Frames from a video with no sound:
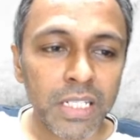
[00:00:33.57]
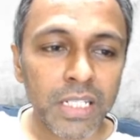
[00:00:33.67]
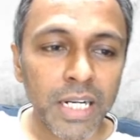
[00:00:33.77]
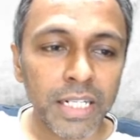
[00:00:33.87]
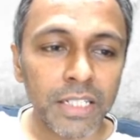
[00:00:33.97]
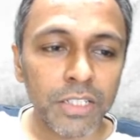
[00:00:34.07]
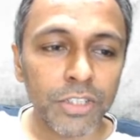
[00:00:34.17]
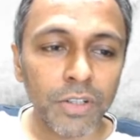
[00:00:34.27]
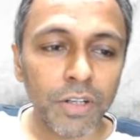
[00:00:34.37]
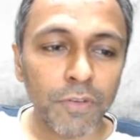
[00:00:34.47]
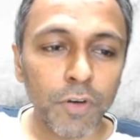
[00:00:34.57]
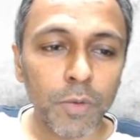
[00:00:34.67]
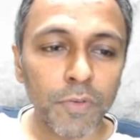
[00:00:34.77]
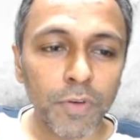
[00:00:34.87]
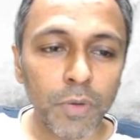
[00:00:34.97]
Let us write the general
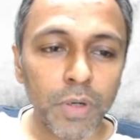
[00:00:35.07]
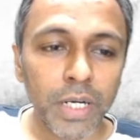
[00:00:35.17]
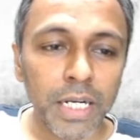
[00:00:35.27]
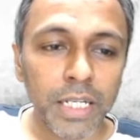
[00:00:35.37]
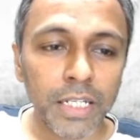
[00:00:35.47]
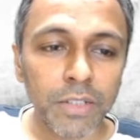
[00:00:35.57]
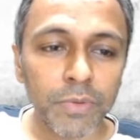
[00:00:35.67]
form of a quadratic